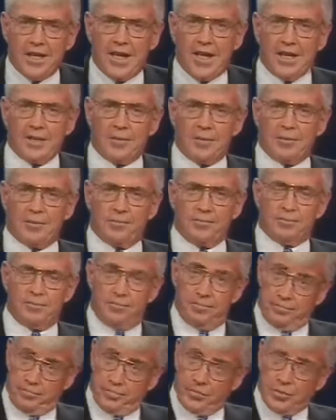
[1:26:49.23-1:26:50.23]
And
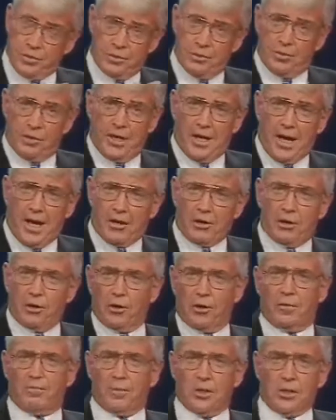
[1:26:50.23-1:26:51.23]
to Al Gore and Bill